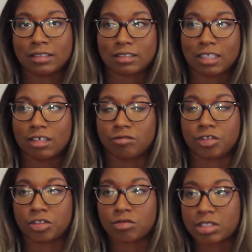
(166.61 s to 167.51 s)
instead
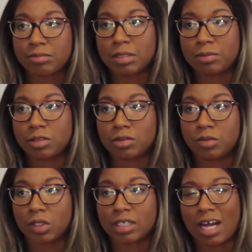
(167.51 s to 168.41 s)
of Jewish people
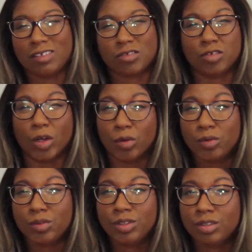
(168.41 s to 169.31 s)
who are kind of
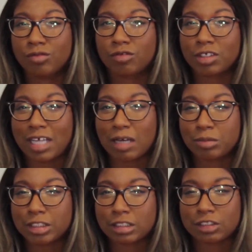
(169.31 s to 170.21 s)
known for
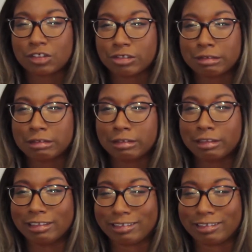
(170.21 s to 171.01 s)
that position.